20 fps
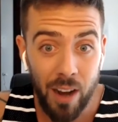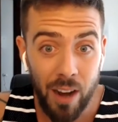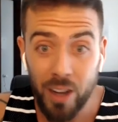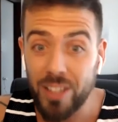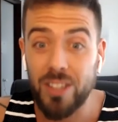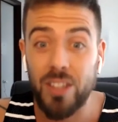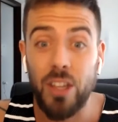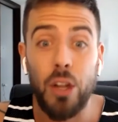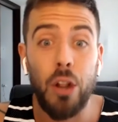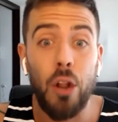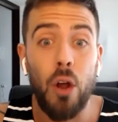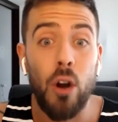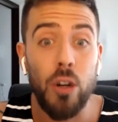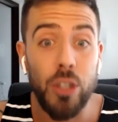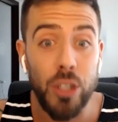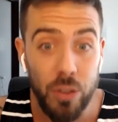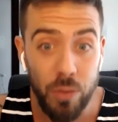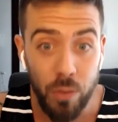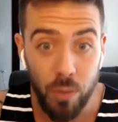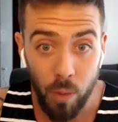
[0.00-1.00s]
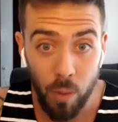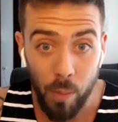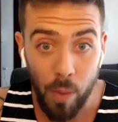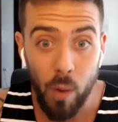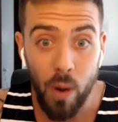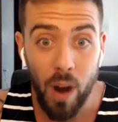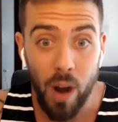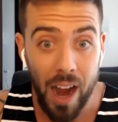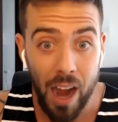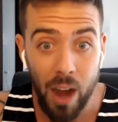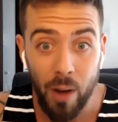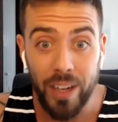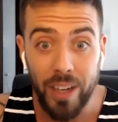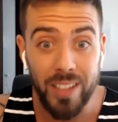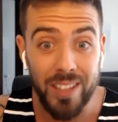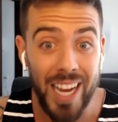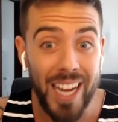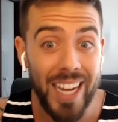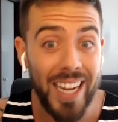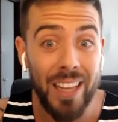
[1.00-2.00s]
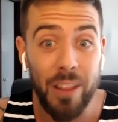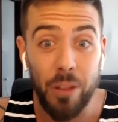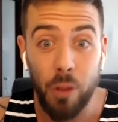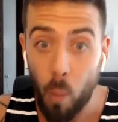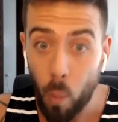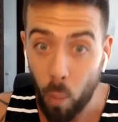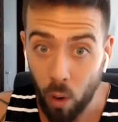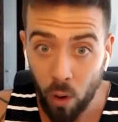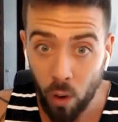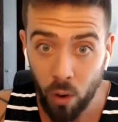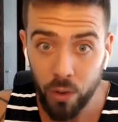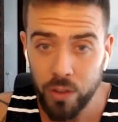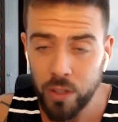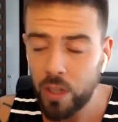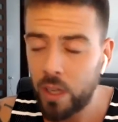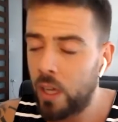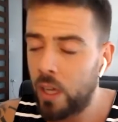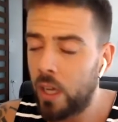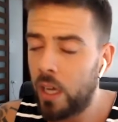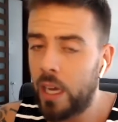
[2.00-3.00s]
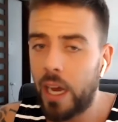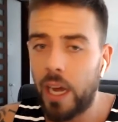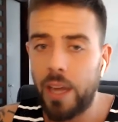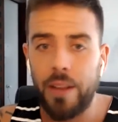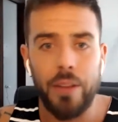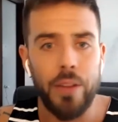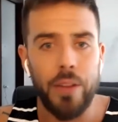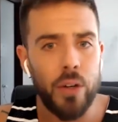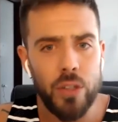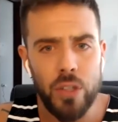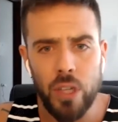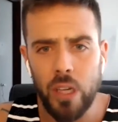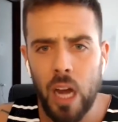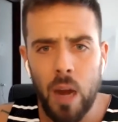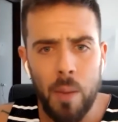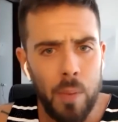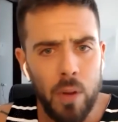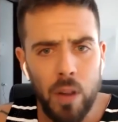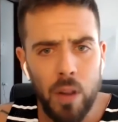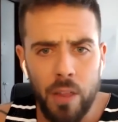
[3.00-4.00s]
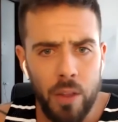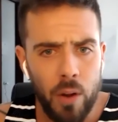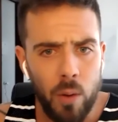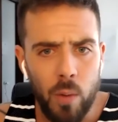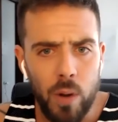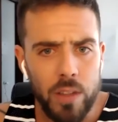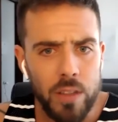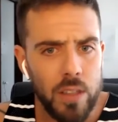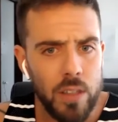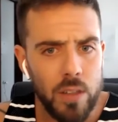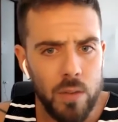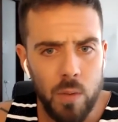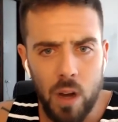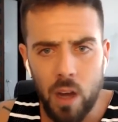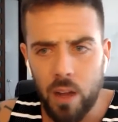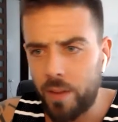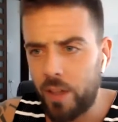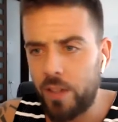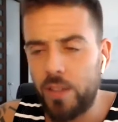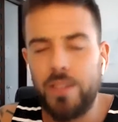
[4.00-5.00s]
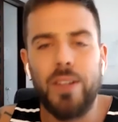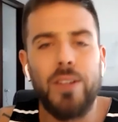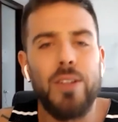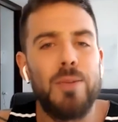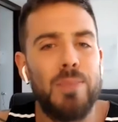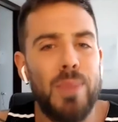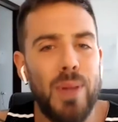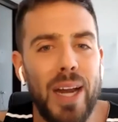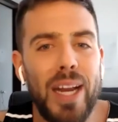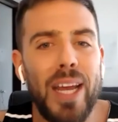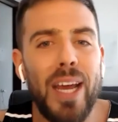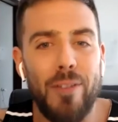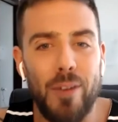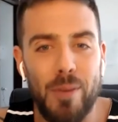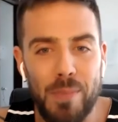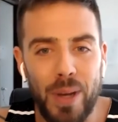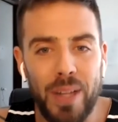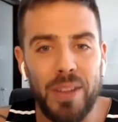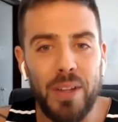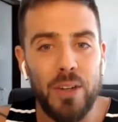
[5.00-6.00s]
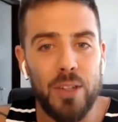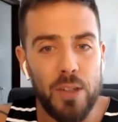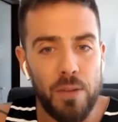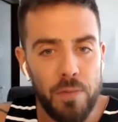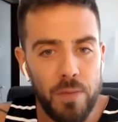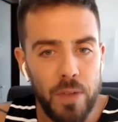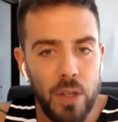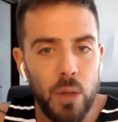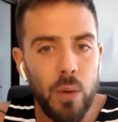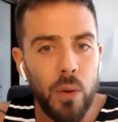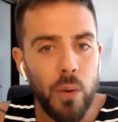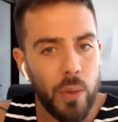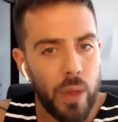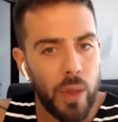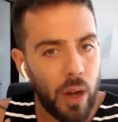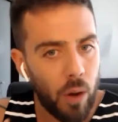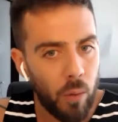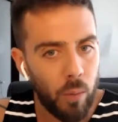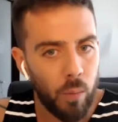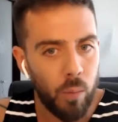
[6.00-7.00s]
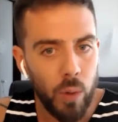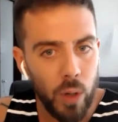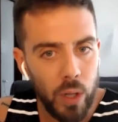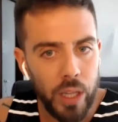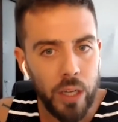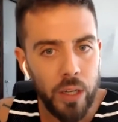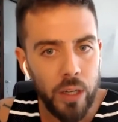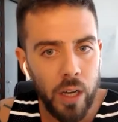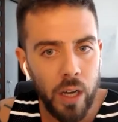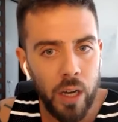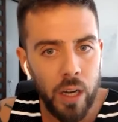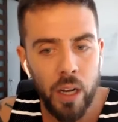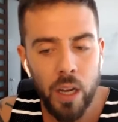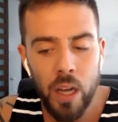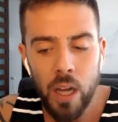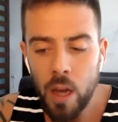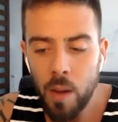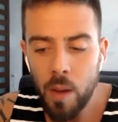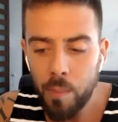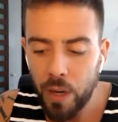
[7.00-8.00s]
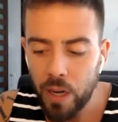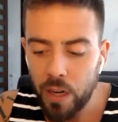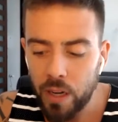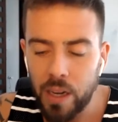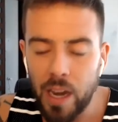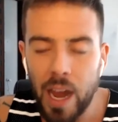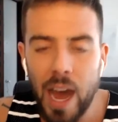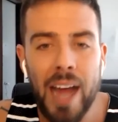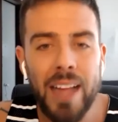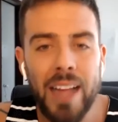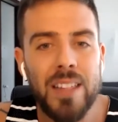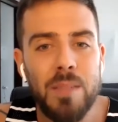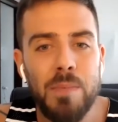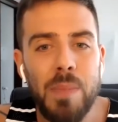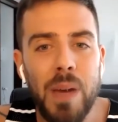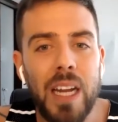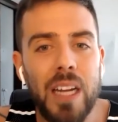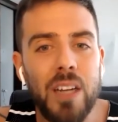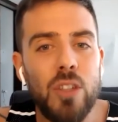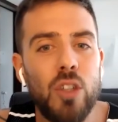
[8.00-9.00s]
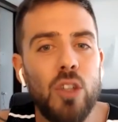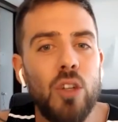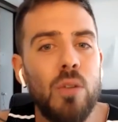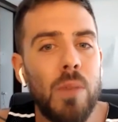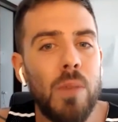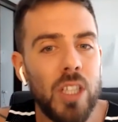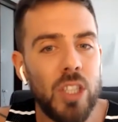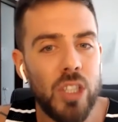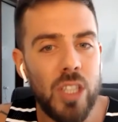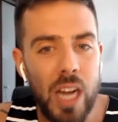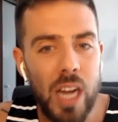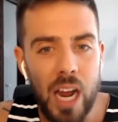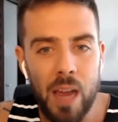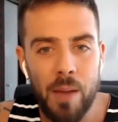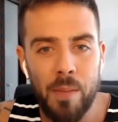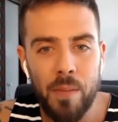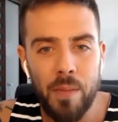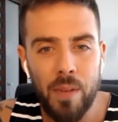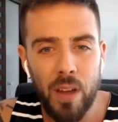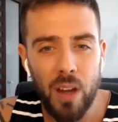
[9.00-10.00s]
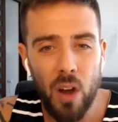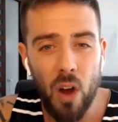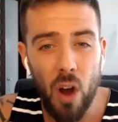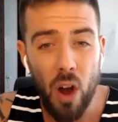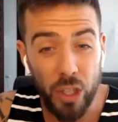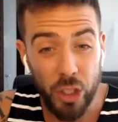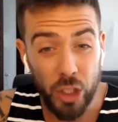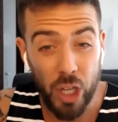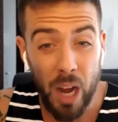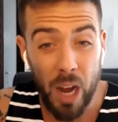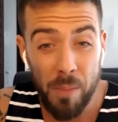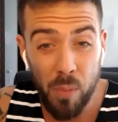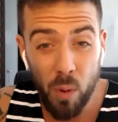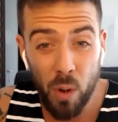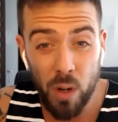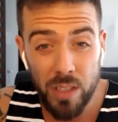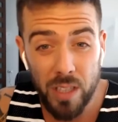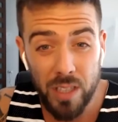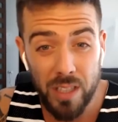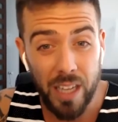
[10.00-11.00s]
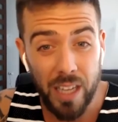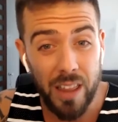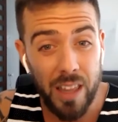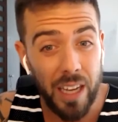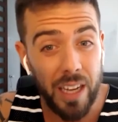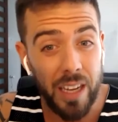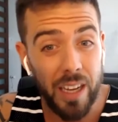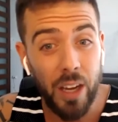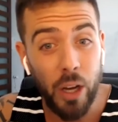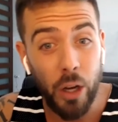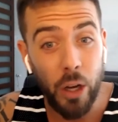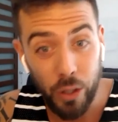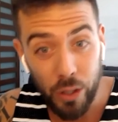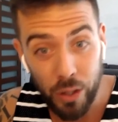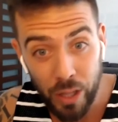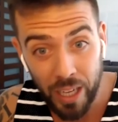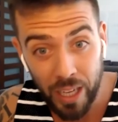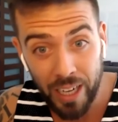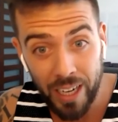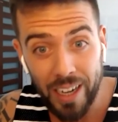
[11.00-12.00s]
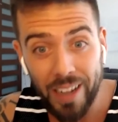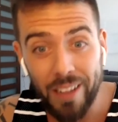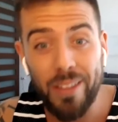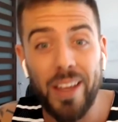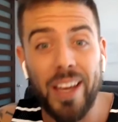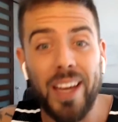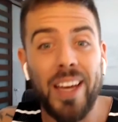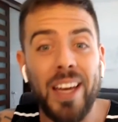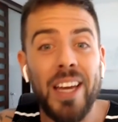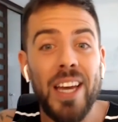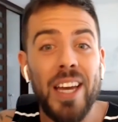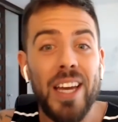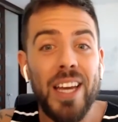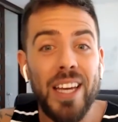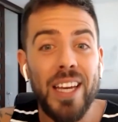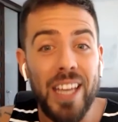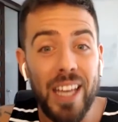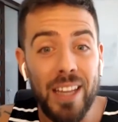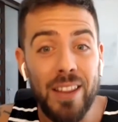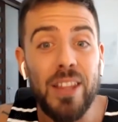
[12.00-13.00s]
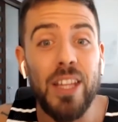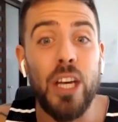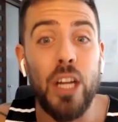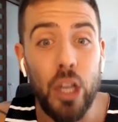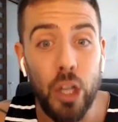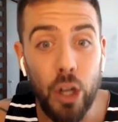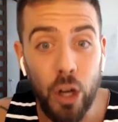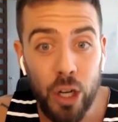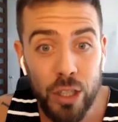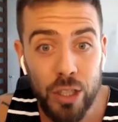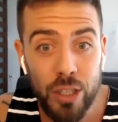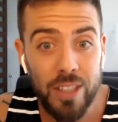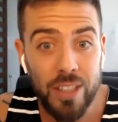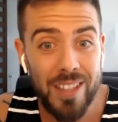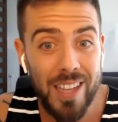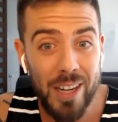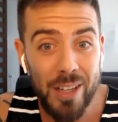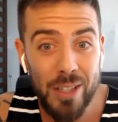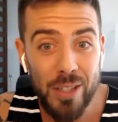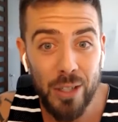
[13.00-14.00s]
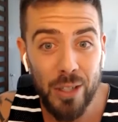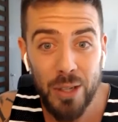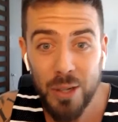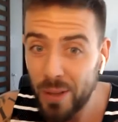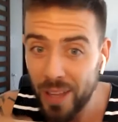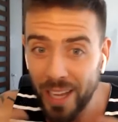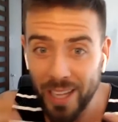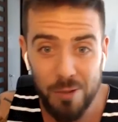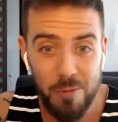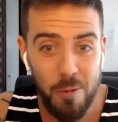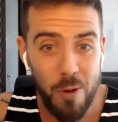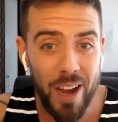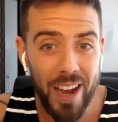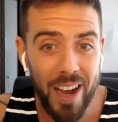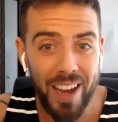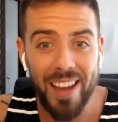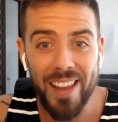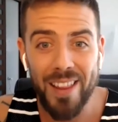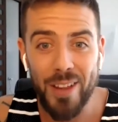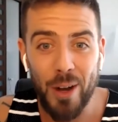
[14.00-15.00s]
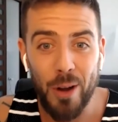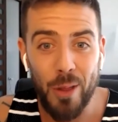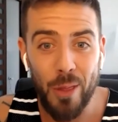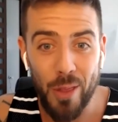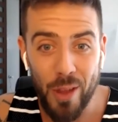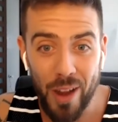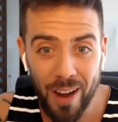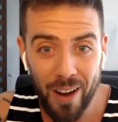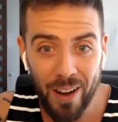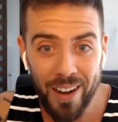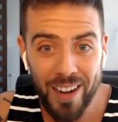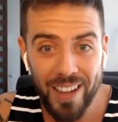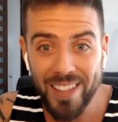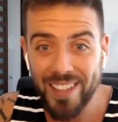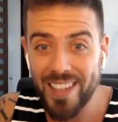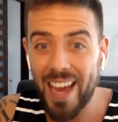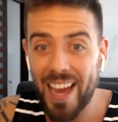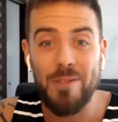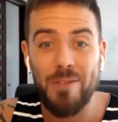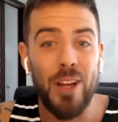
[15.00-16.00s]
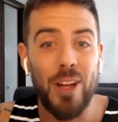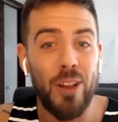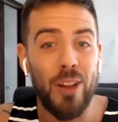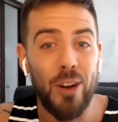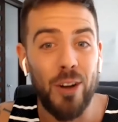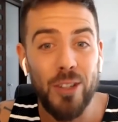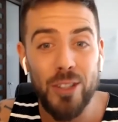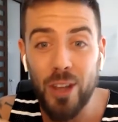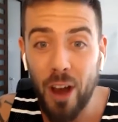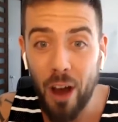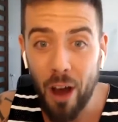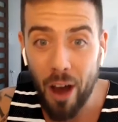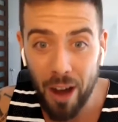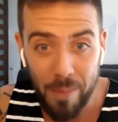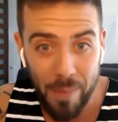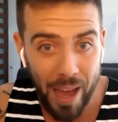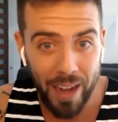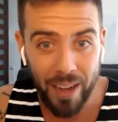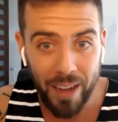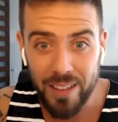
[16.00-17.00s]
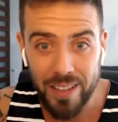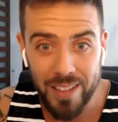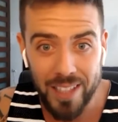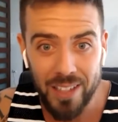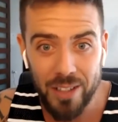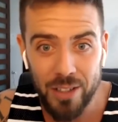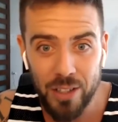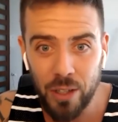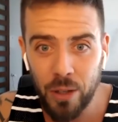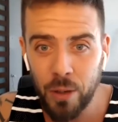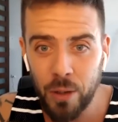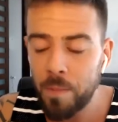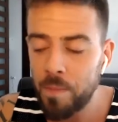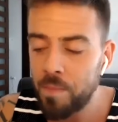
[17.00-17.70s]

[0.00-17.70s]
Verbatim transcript: It's the largest remote hiring site in the world. And then there's a couple other ones as well. And there's, there's plenty of them, but there's a few that are really good, but not spending too much time on job boards is I think a good thing. I think get the alerts sent to you. That's why they're there is have the alerts automatically sent to you.